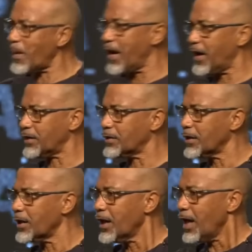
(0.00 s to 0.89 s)
man,
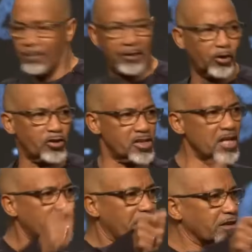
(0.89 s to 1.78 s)
because he
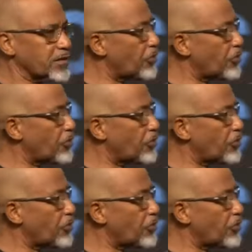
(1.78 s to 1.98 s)
killed